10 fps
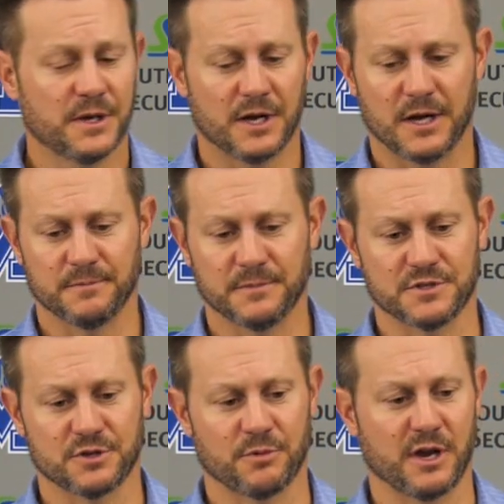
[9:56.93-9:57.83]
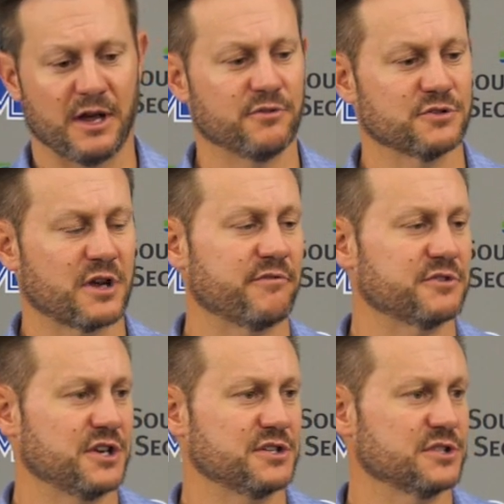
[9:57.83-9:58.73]
Um, and so I'm going to have those
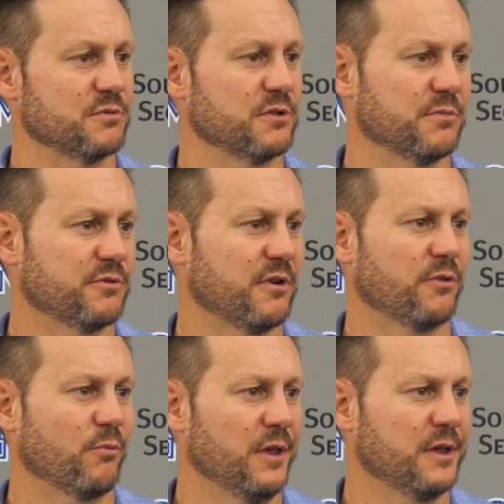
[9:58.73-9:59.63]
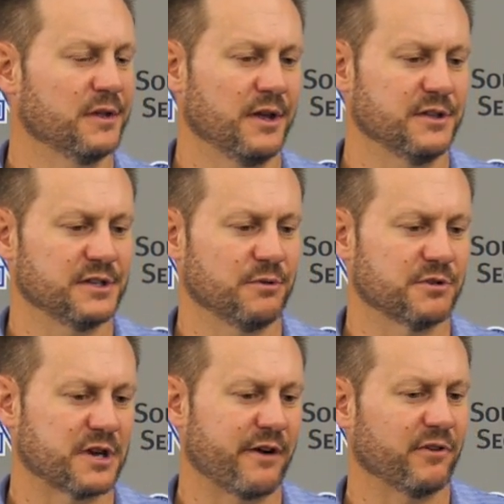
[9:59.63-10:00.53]
conversations with him throughout the week and, and see
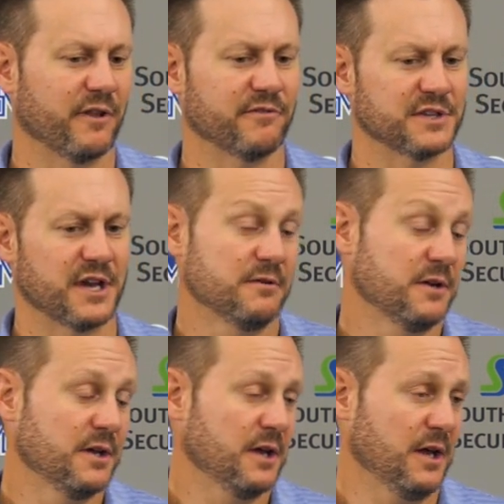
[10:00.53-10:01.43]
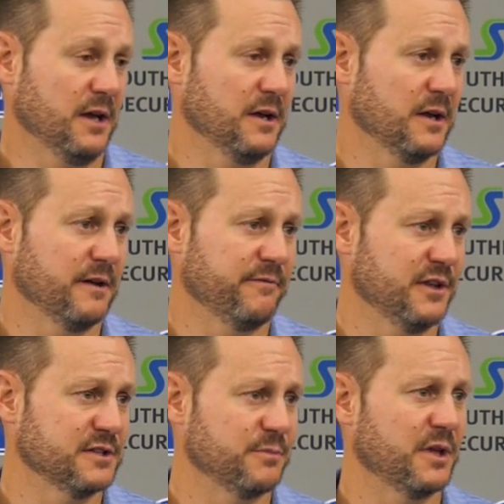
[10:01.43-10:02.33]
where his comfort level's at. And uh, if
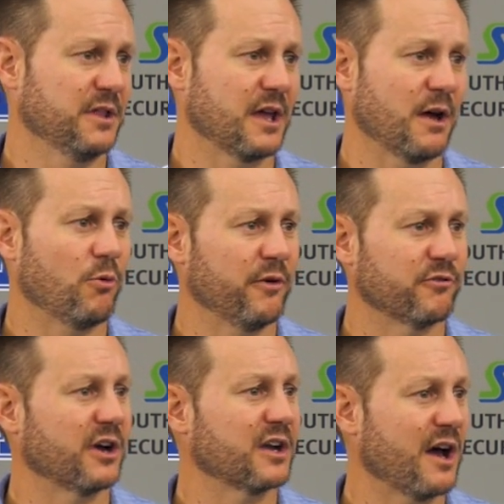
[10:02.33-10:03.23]
he ends up being the guy, we'll have great